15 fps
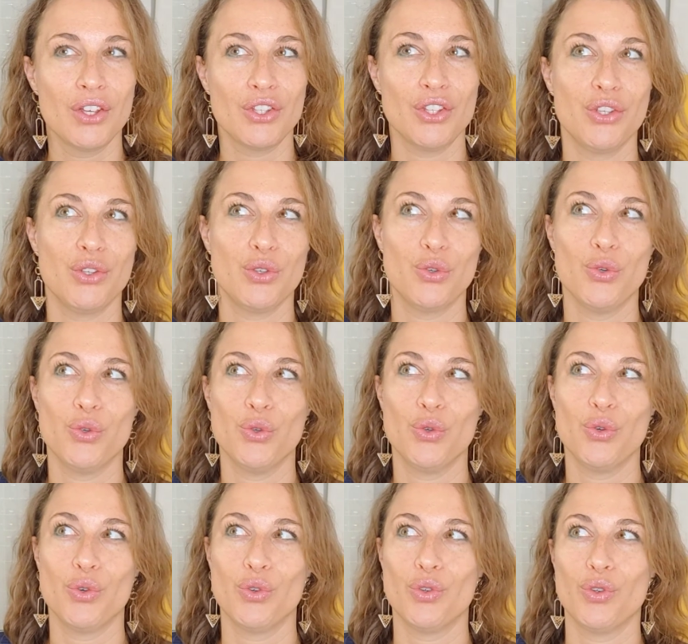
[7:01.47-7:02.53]

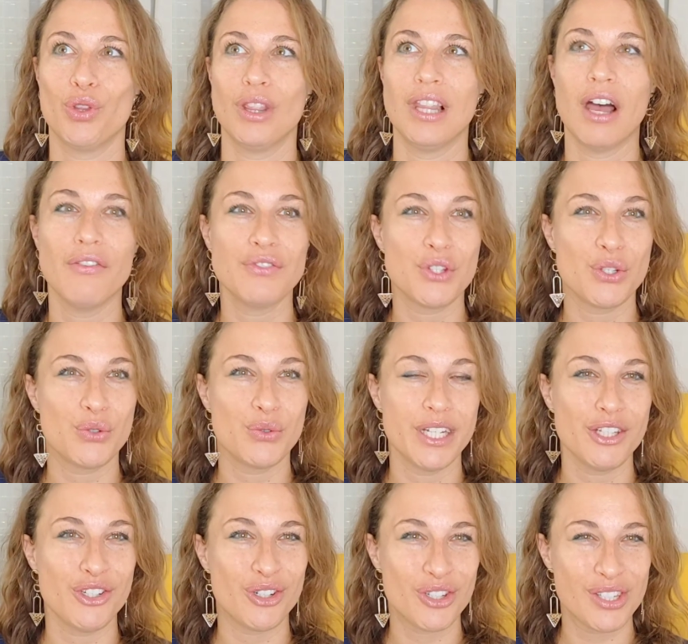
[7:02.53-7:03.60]
you love to
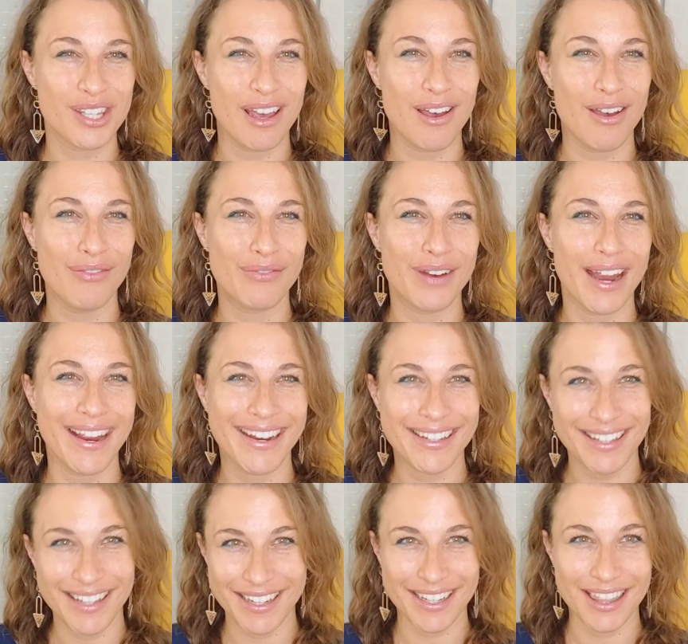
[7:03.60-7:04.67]
treat yourself,
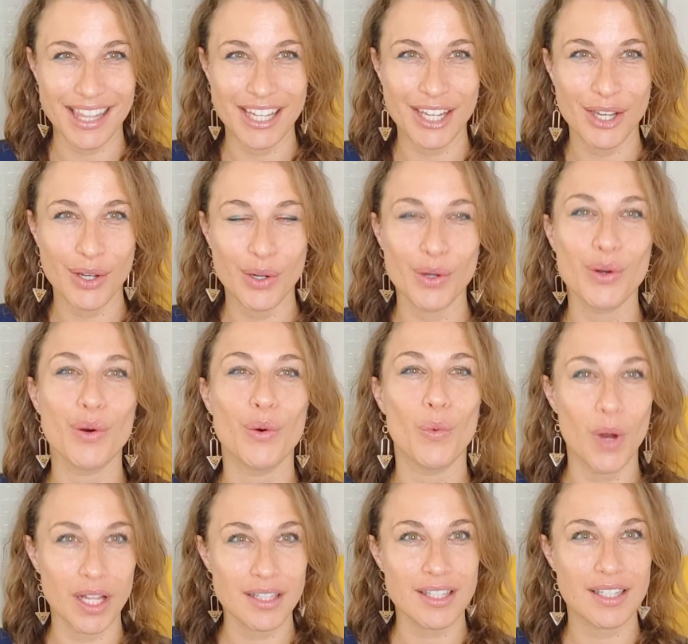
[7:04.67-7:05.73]
right? Like a Leo
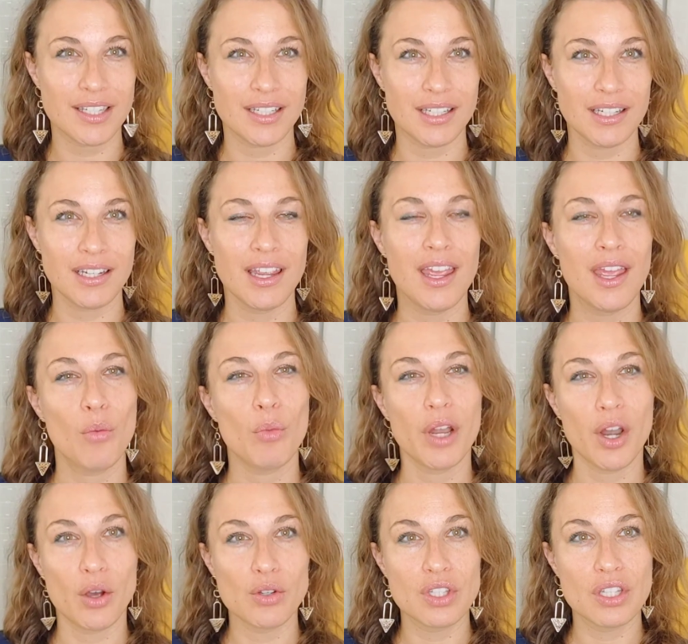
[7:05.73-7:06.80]
wants to,
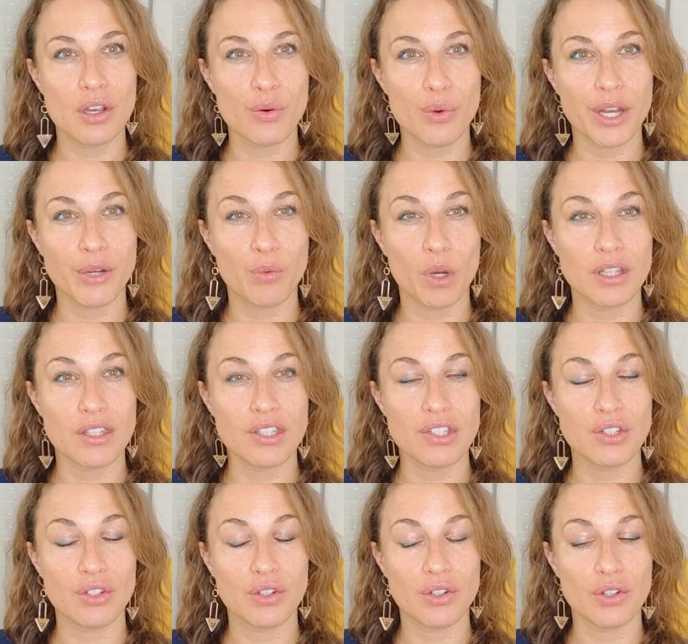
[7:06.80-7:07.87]
but also it wants
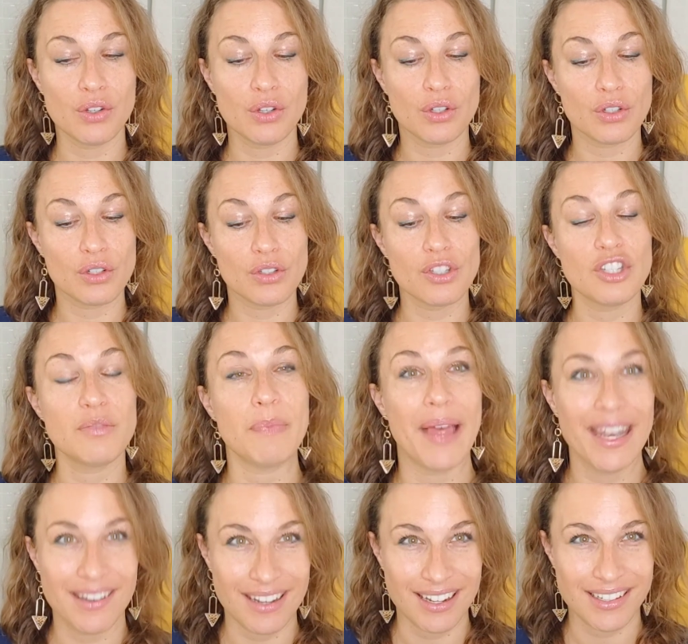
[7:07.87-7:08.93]
to
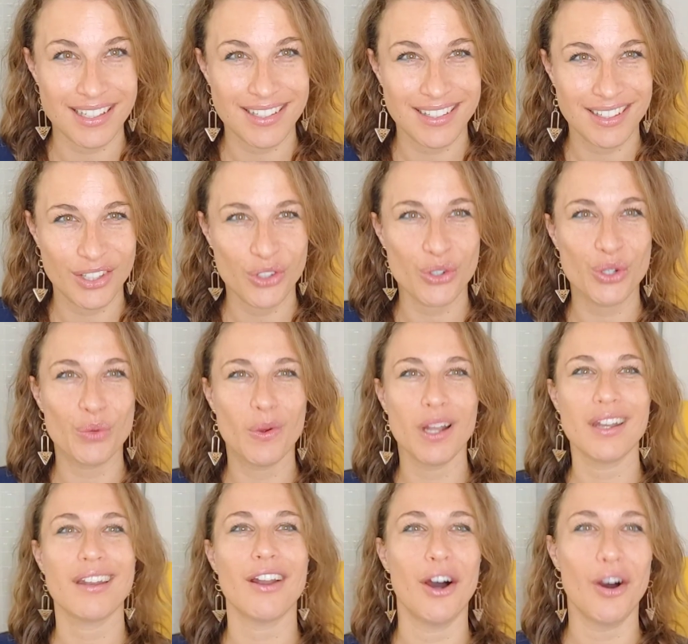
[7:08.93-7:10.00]
spend it. You're the
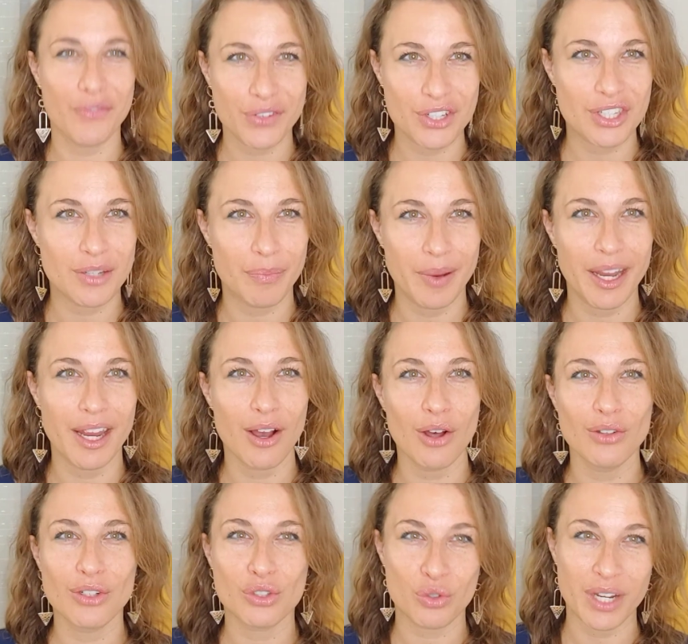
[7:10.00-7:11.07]
one that offers to pay
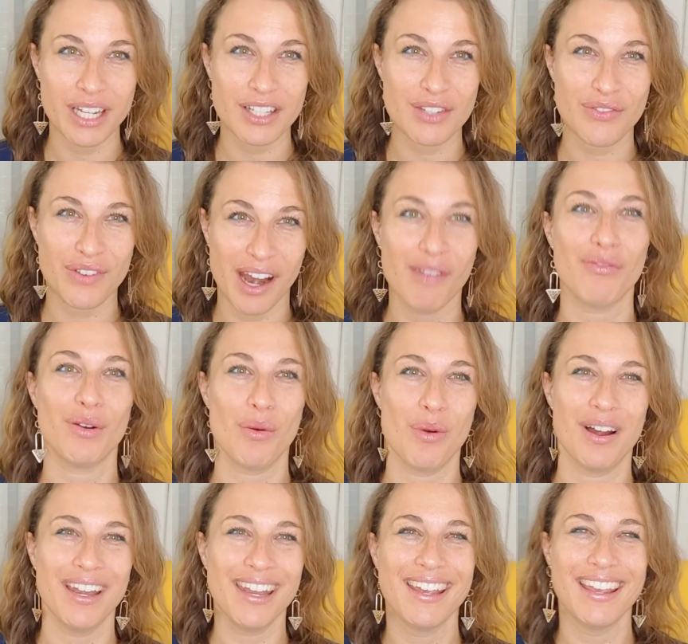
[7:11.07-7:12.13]
all the drinks for
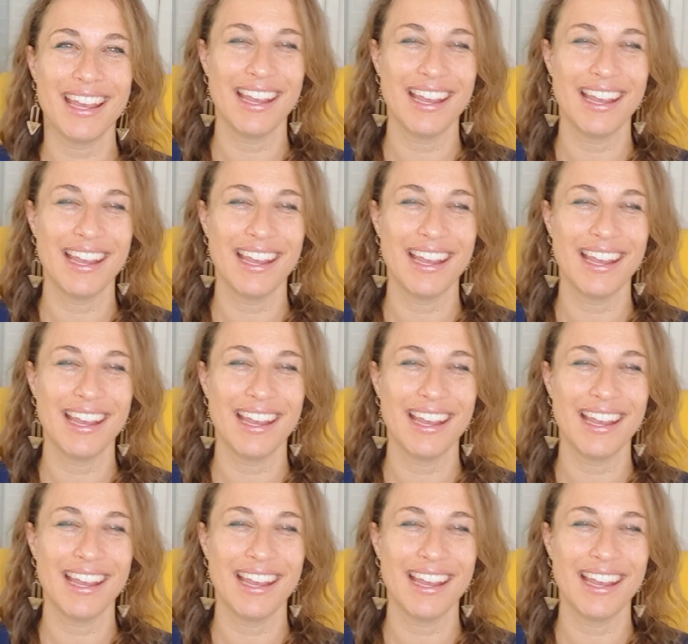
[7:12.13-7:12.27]
everyone.